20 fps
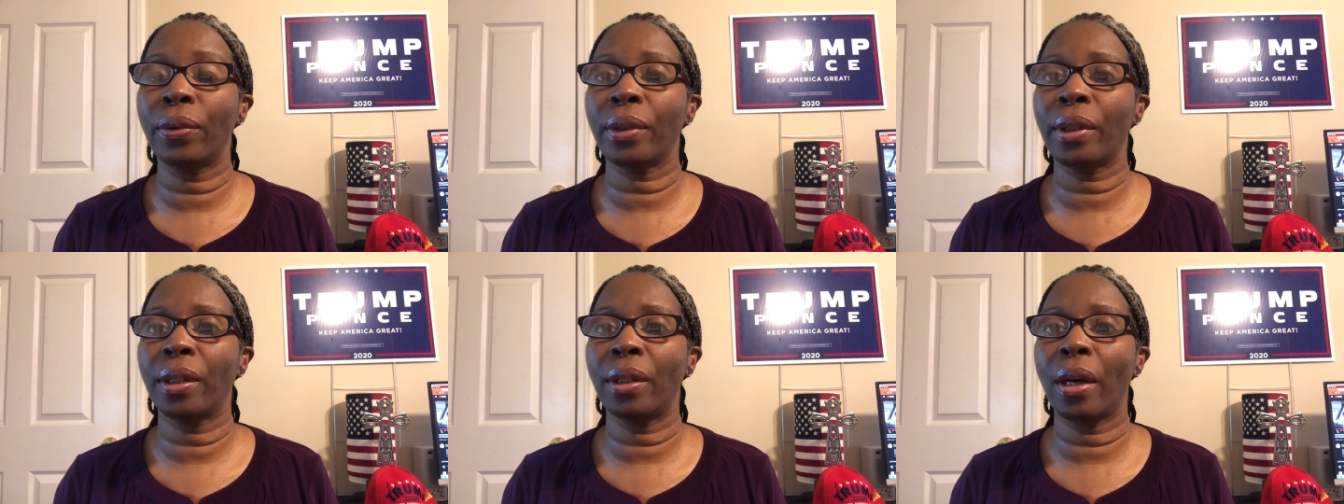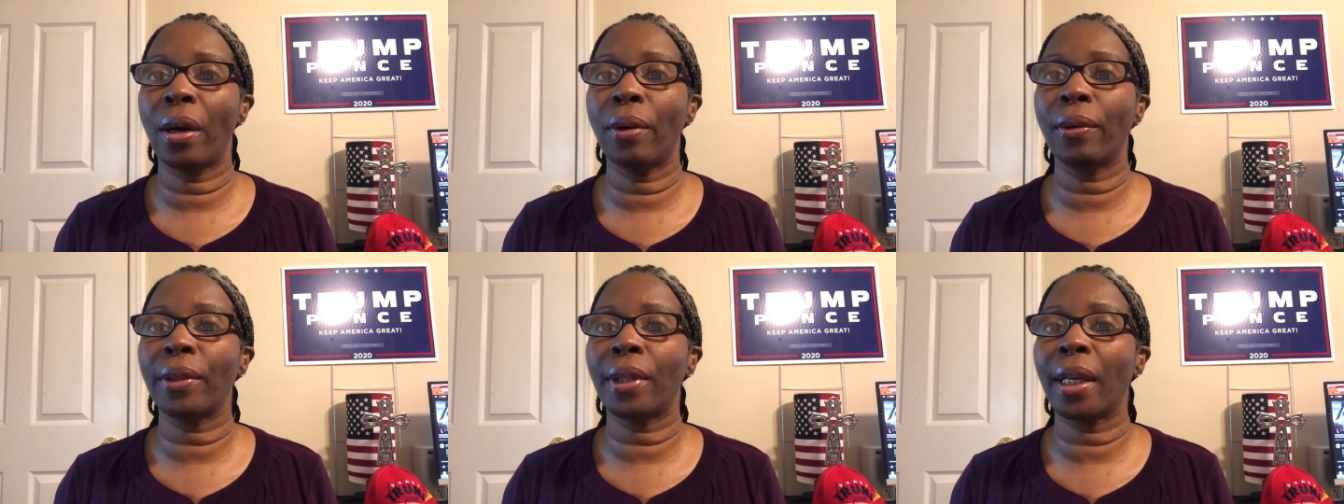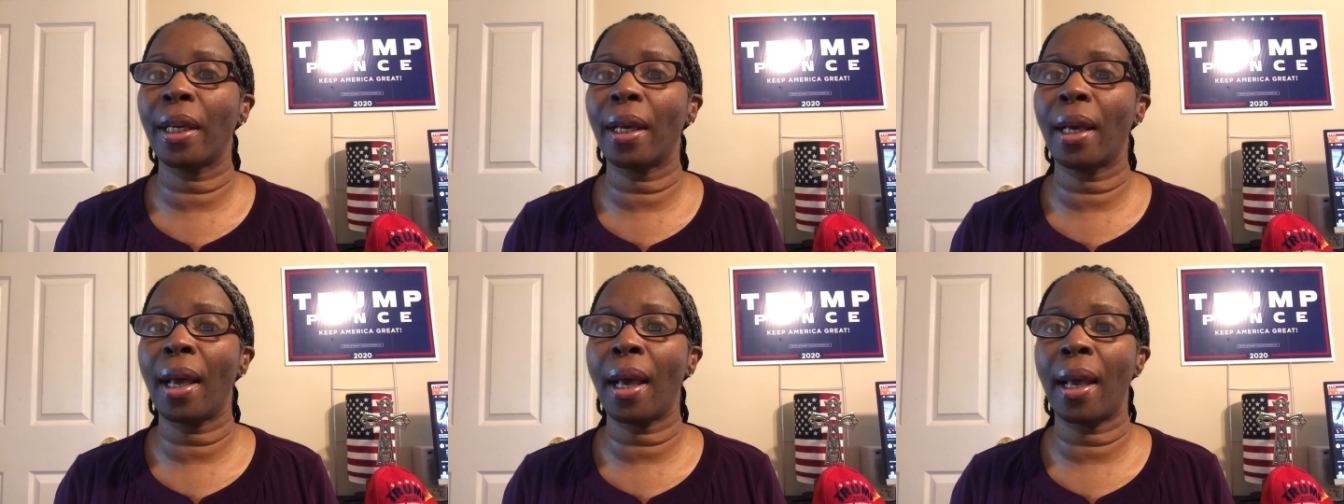you know,
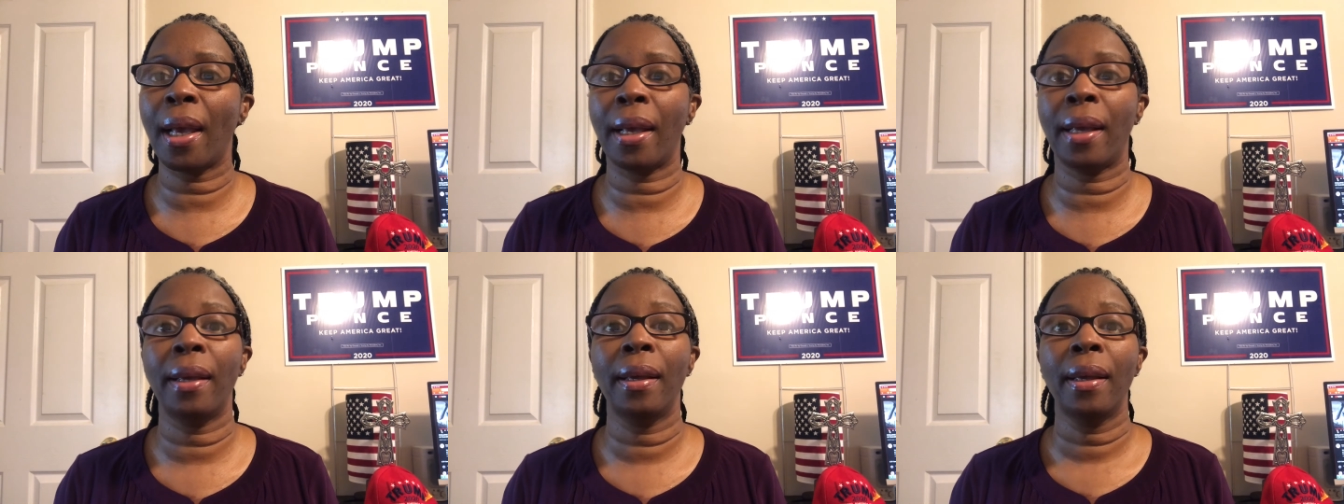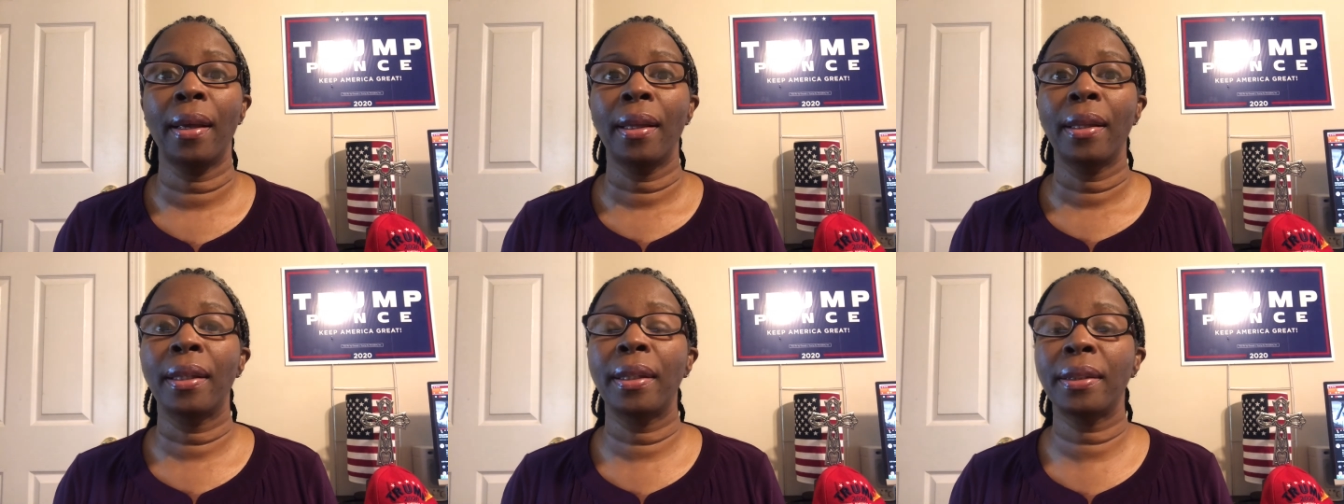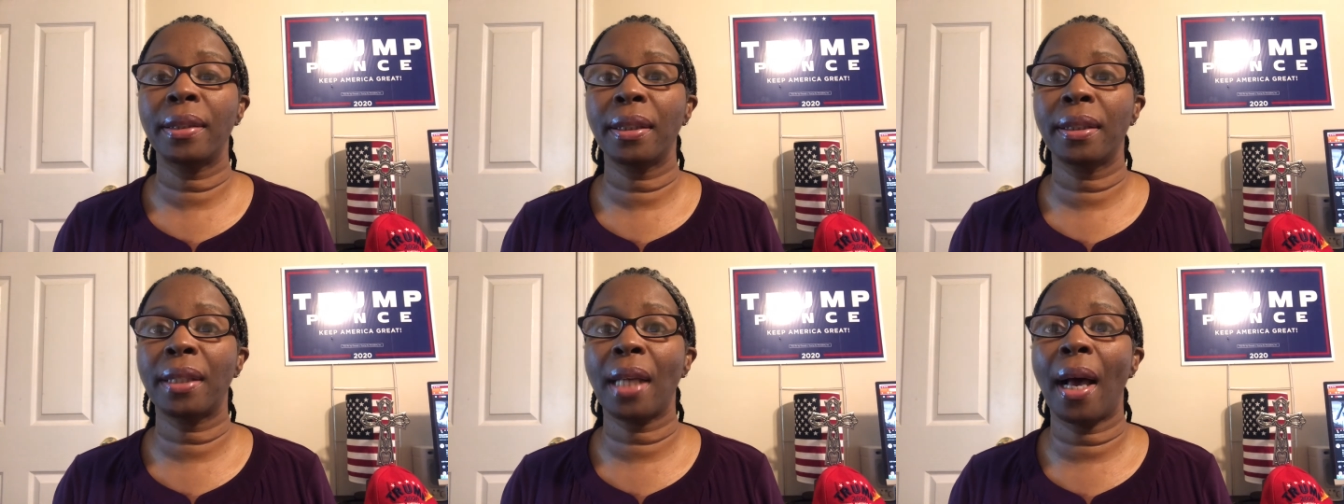that, hey,
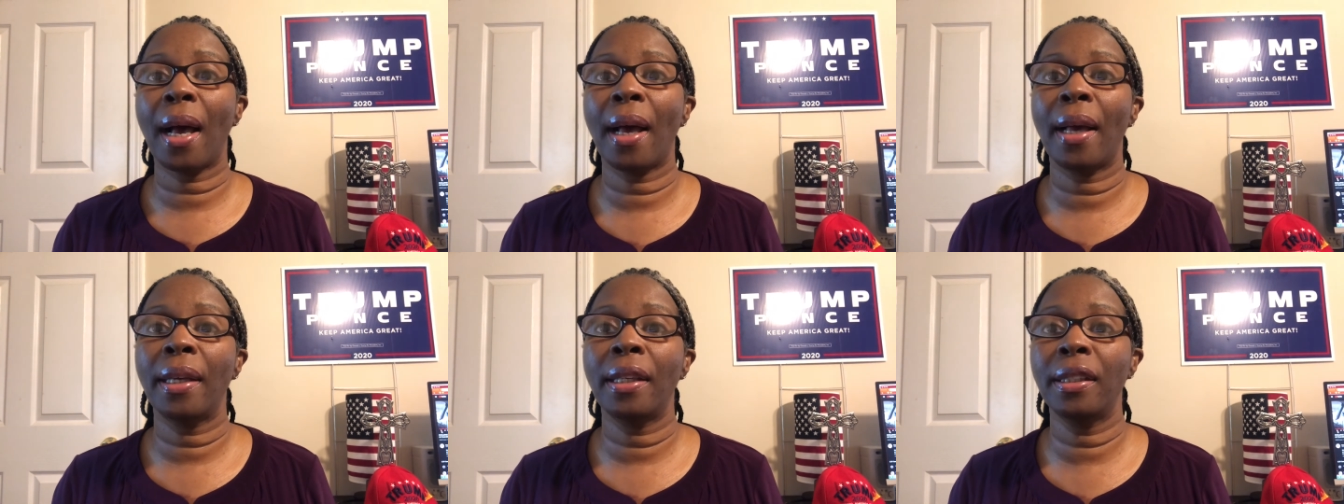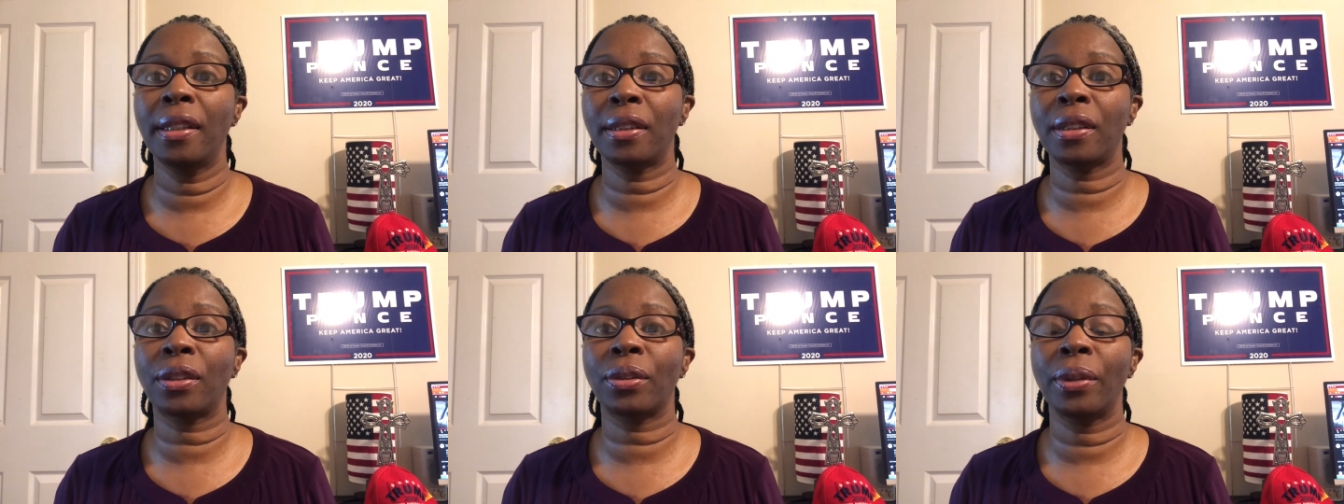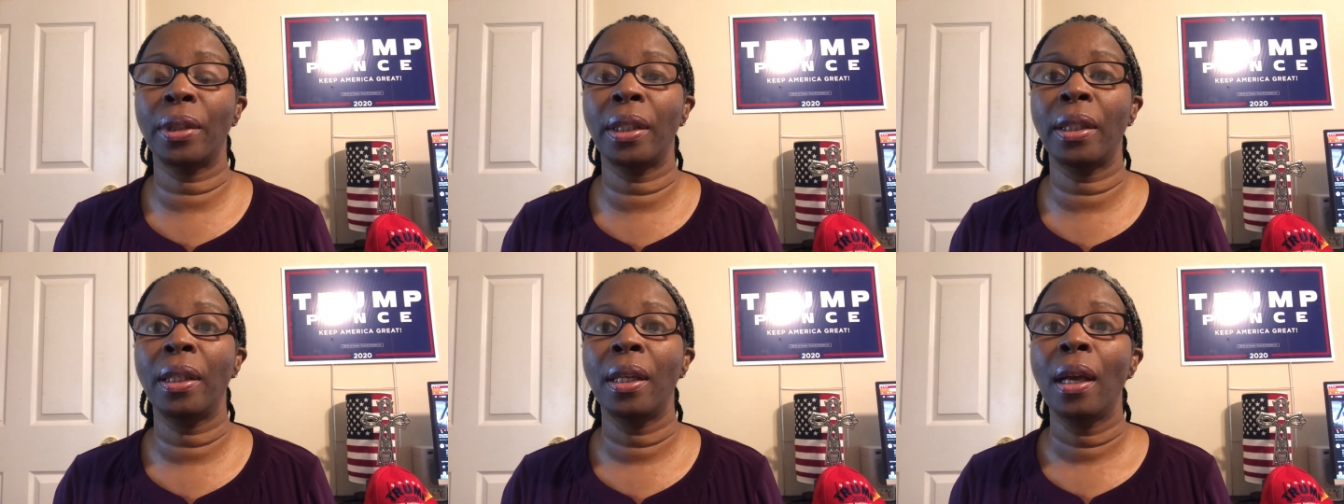this is our
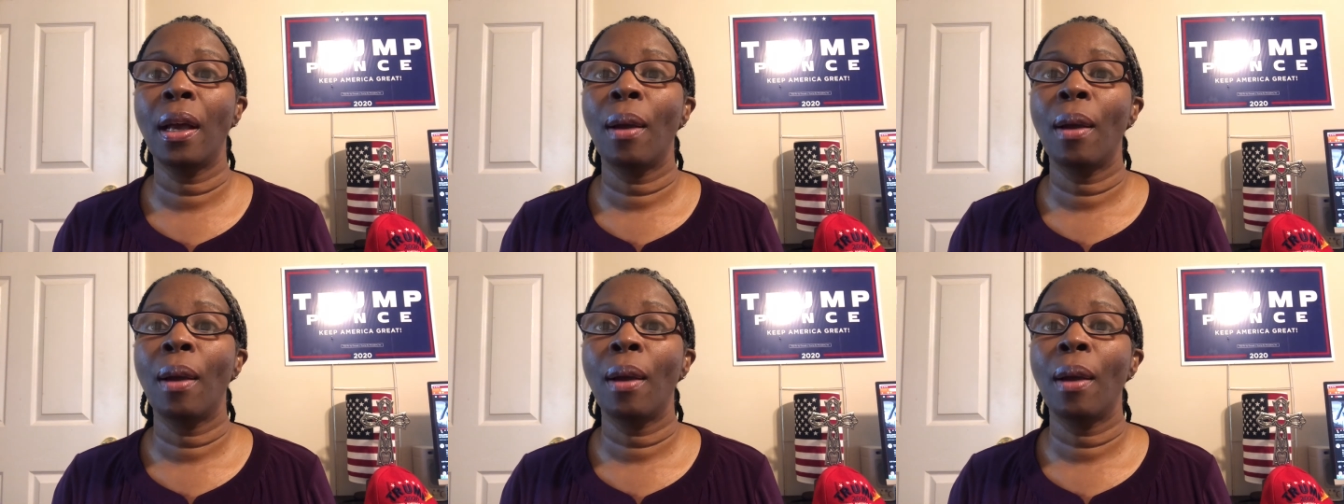history,